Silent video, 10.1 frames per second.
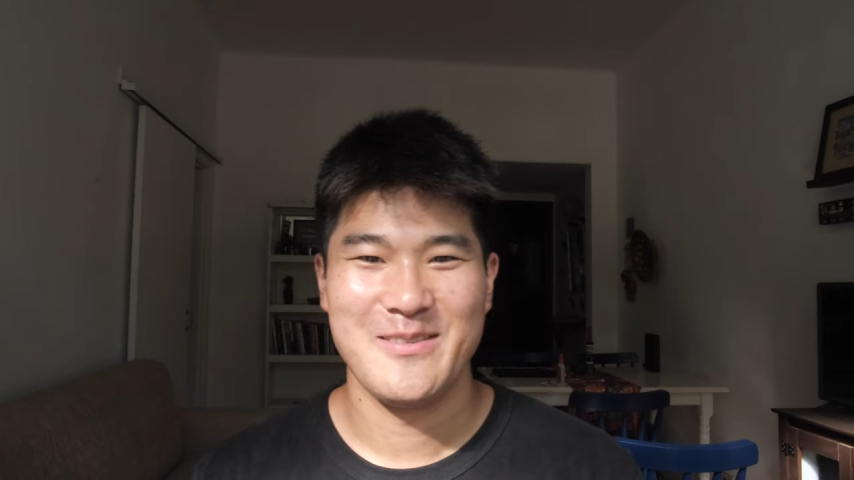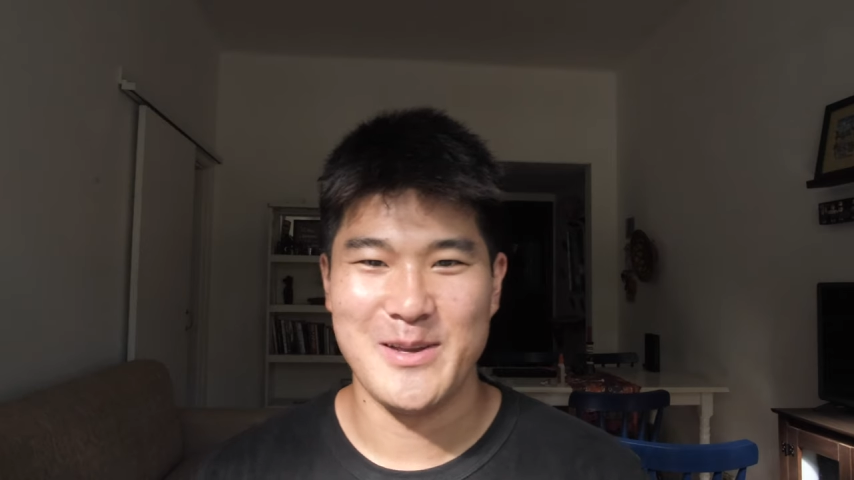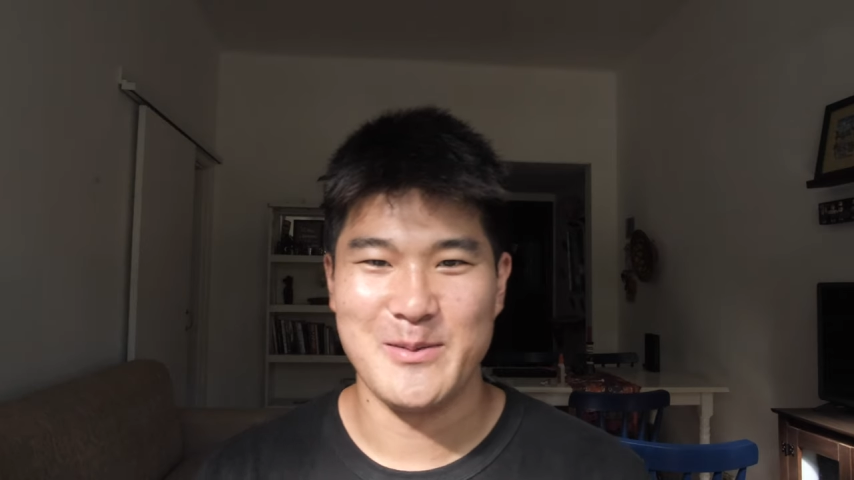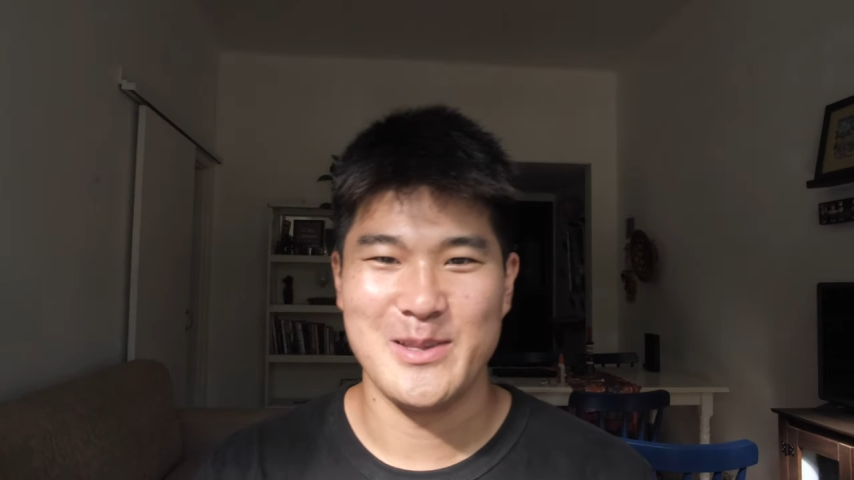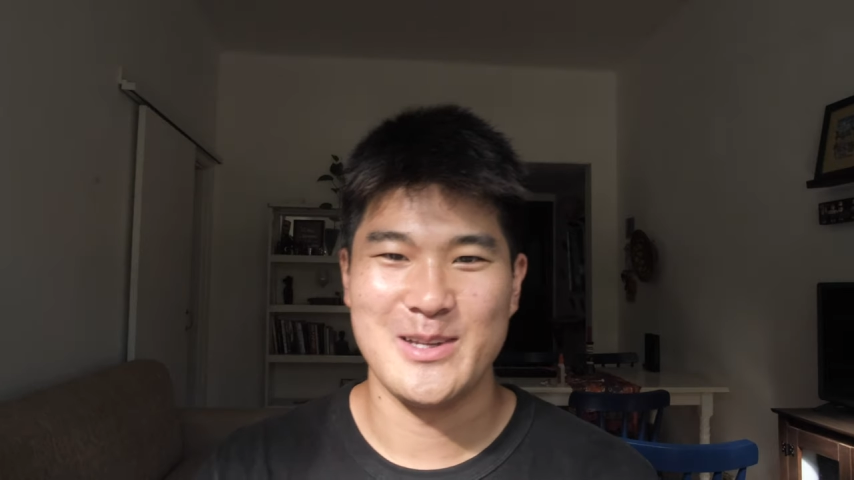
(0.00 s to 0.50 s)

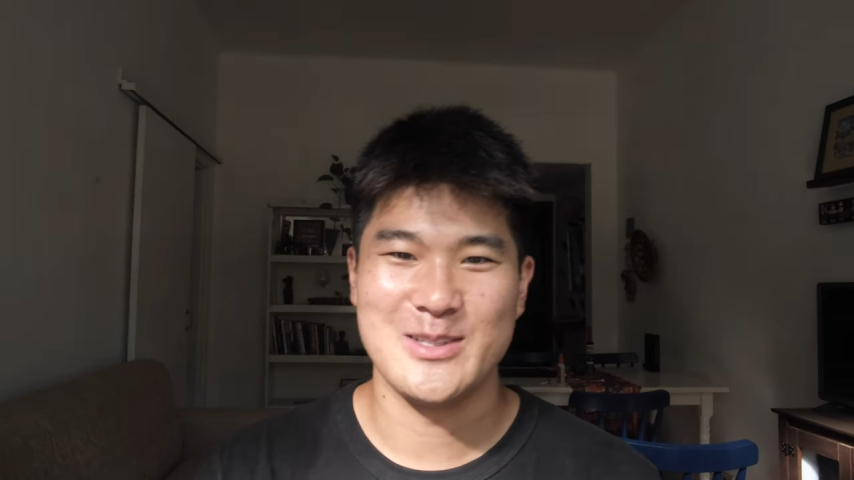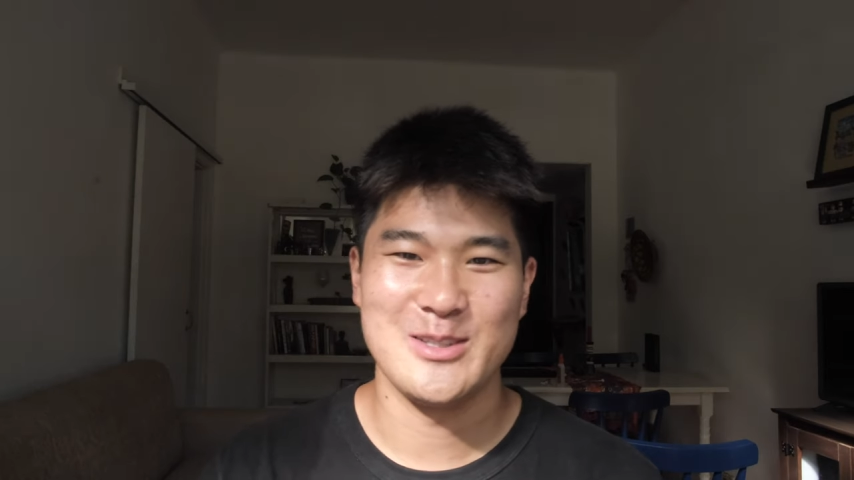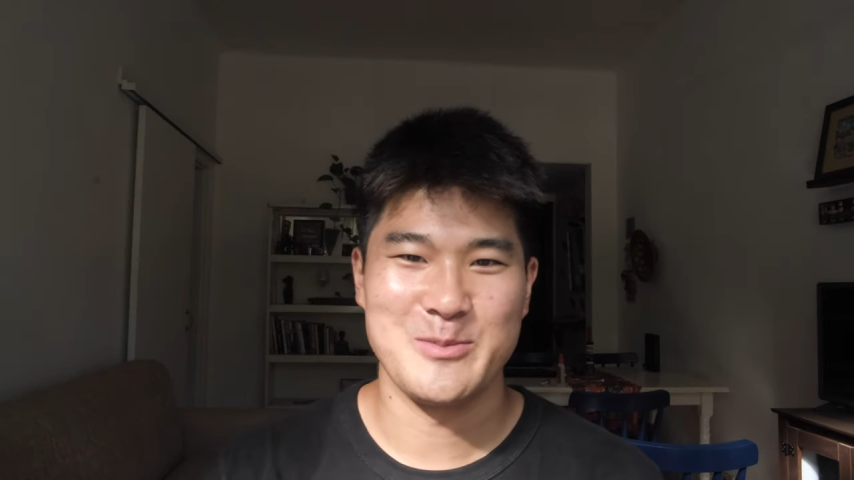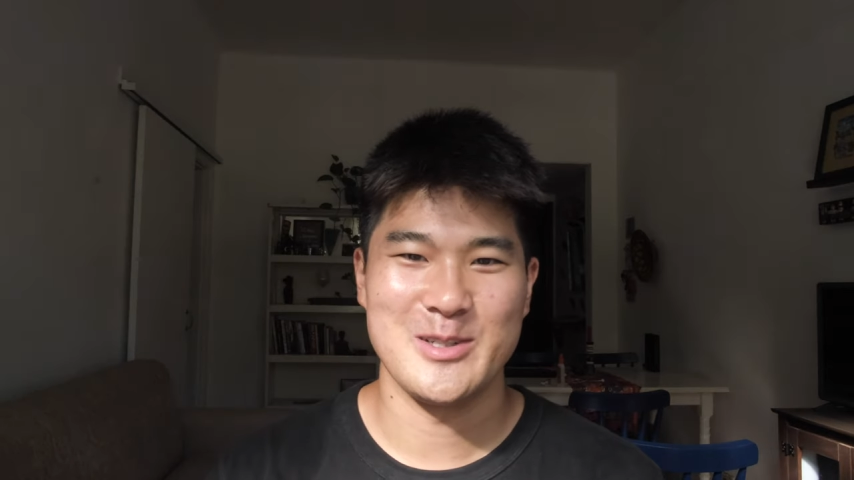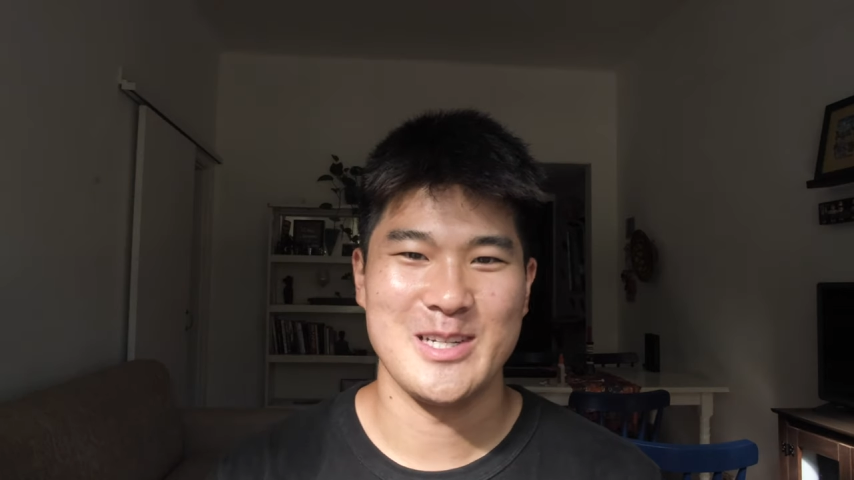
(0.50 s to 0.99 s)
family there is
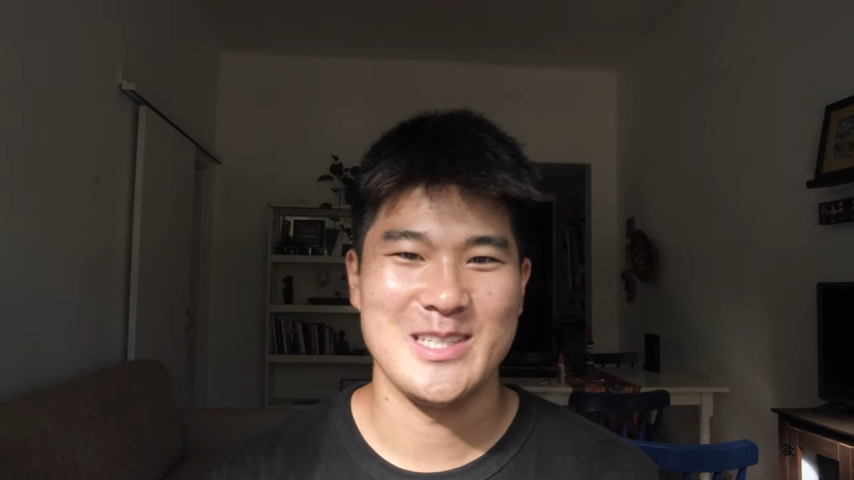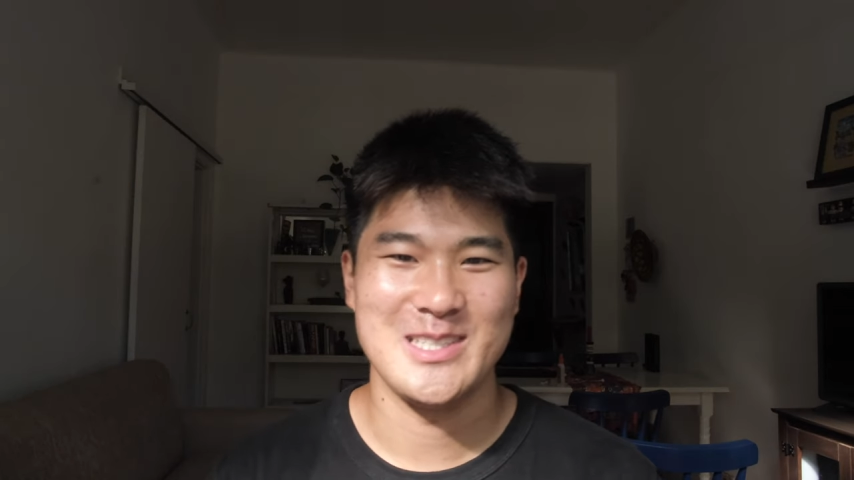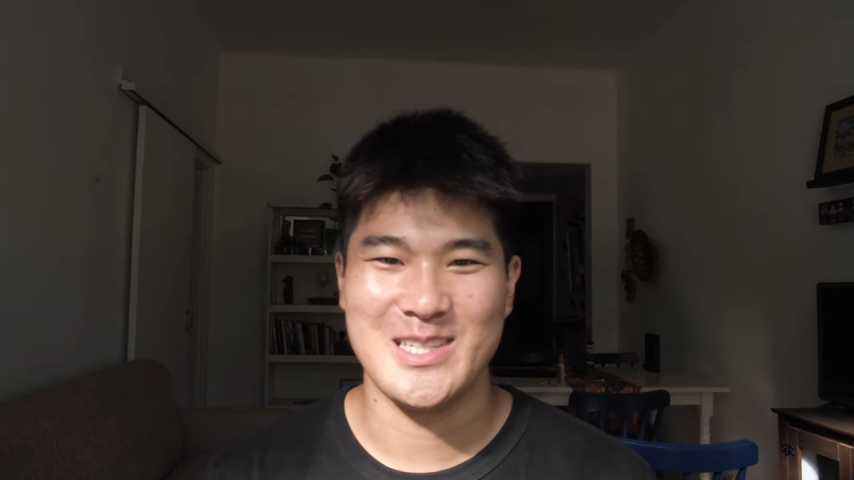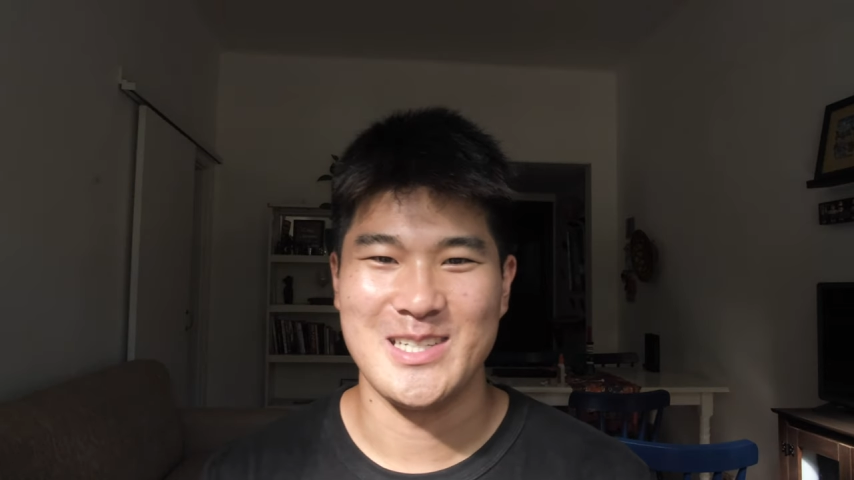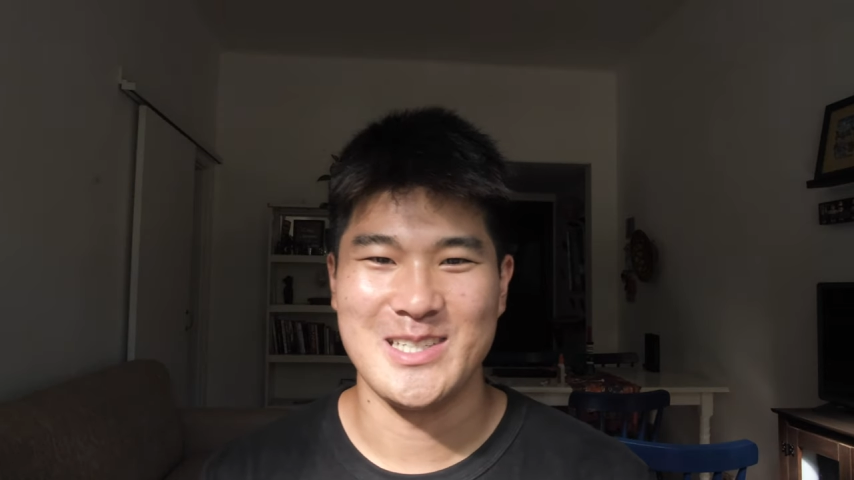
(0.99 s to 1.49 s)
super
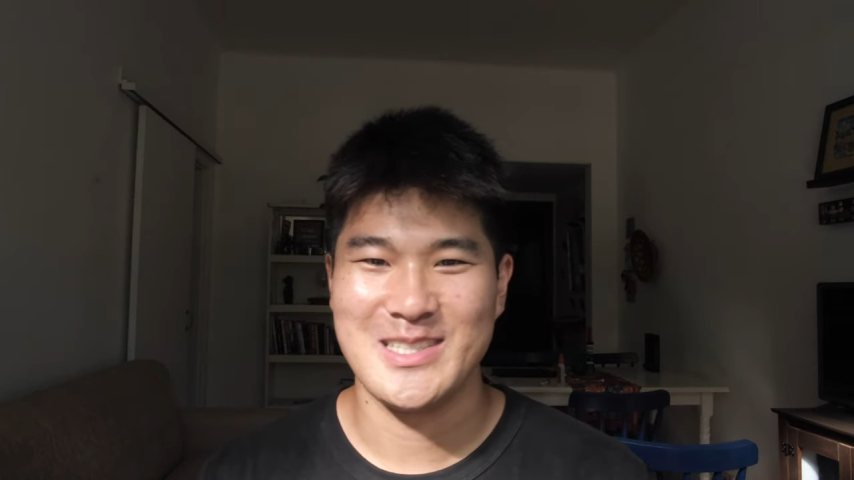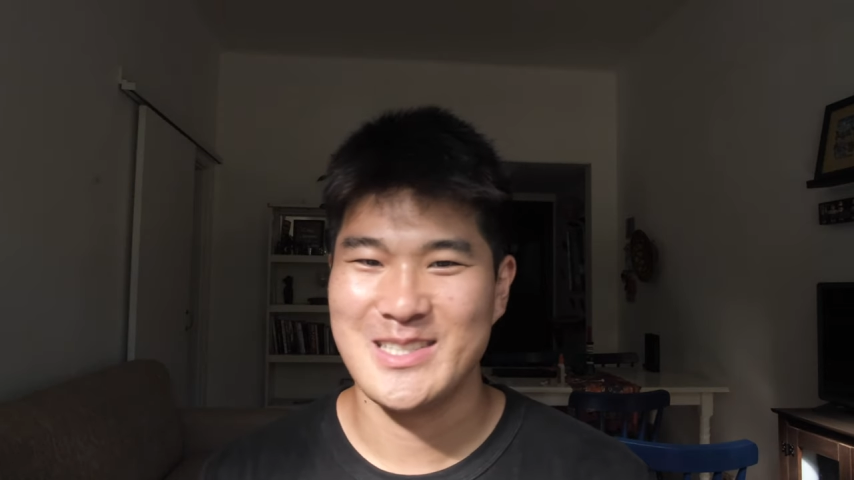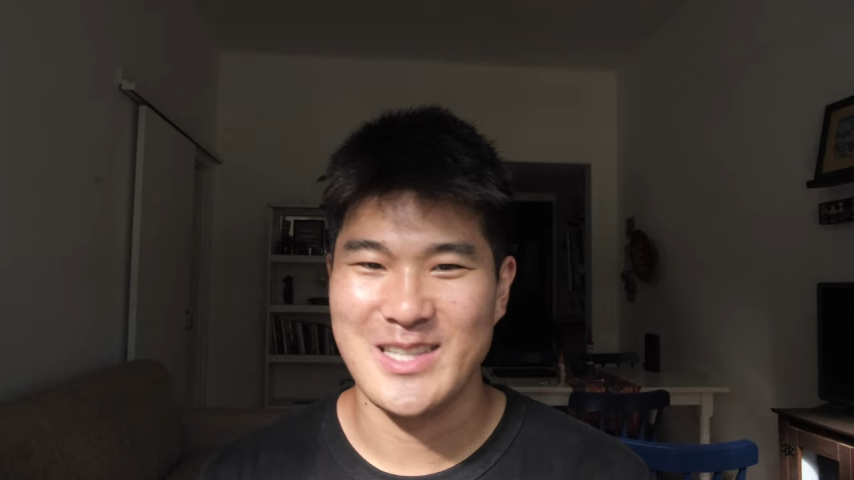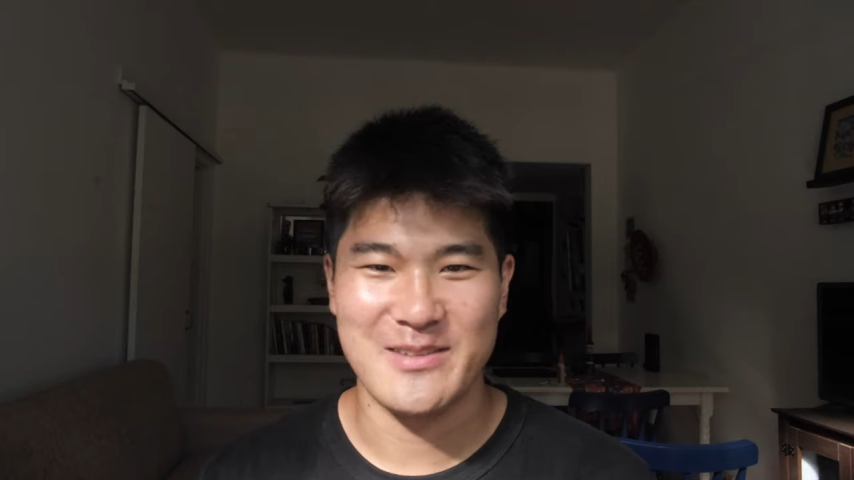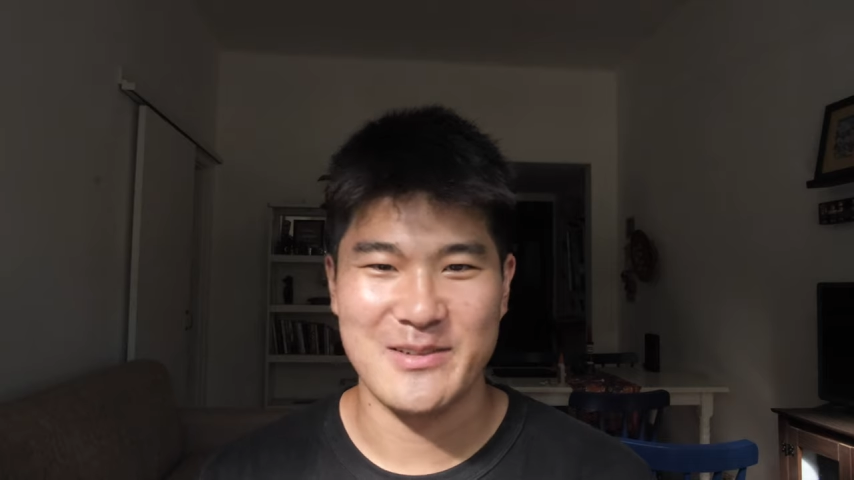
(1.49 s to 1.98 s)
nice and
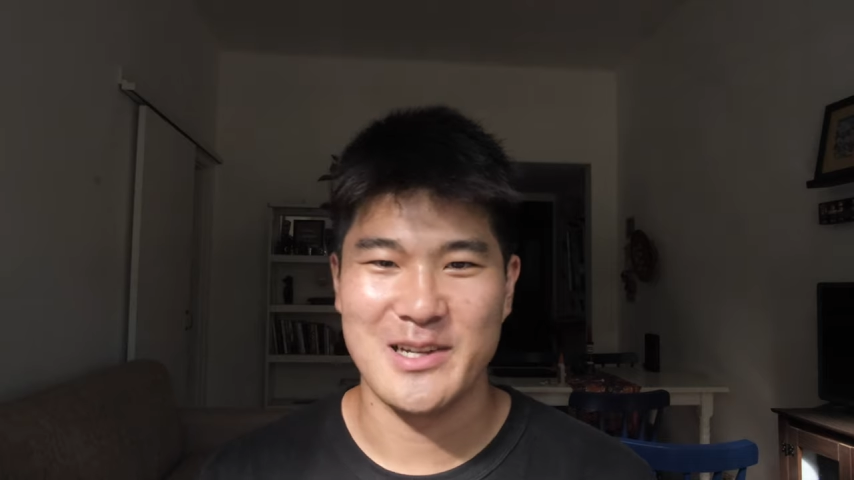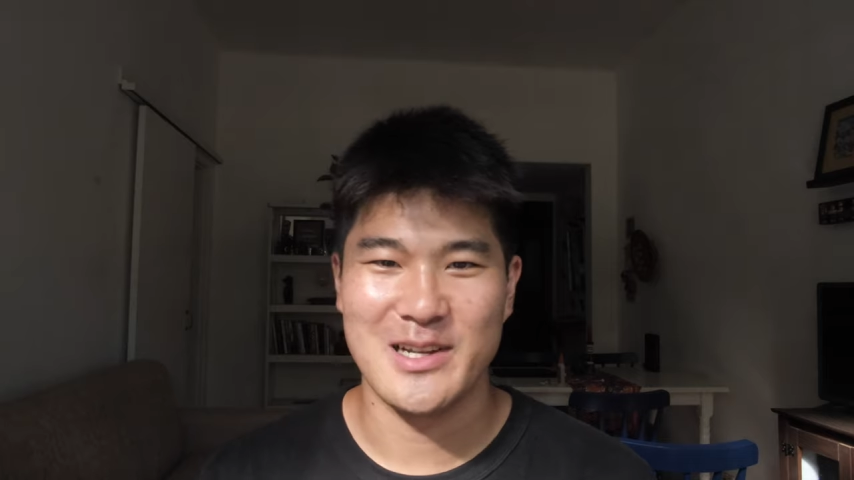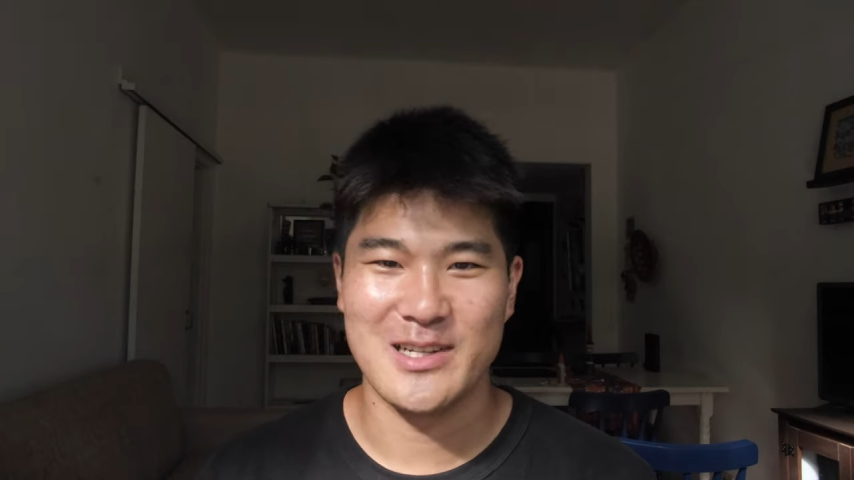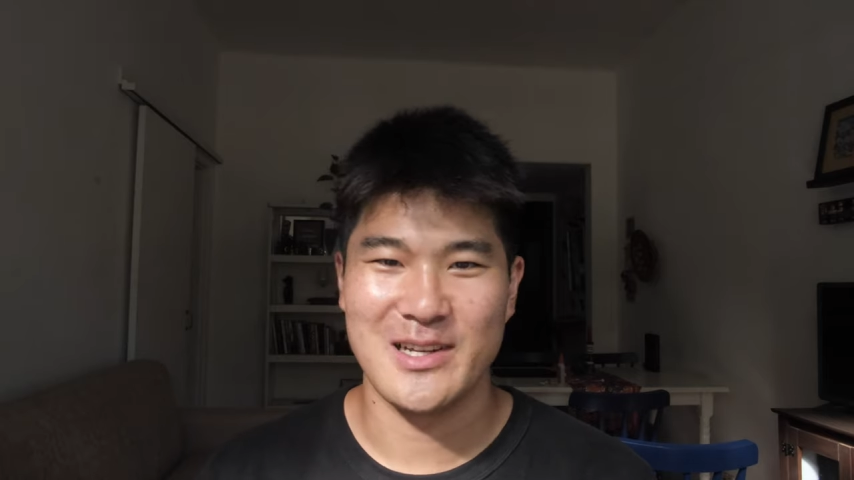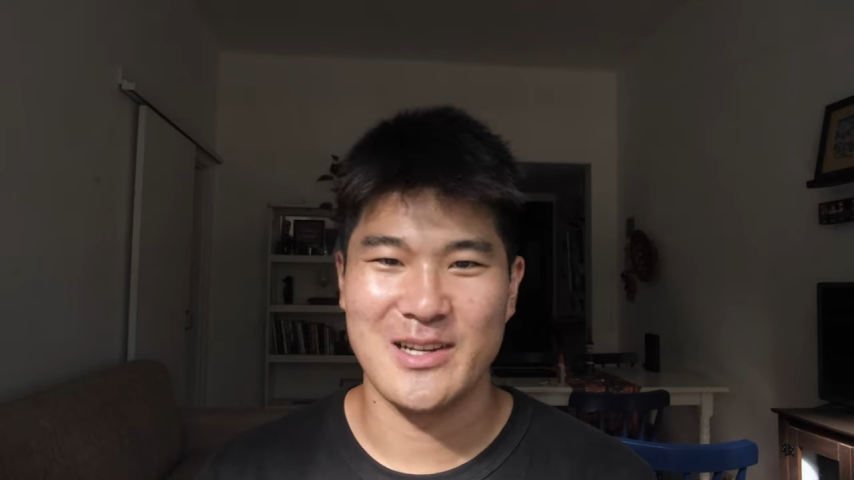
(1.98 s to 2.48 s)
they have a lot,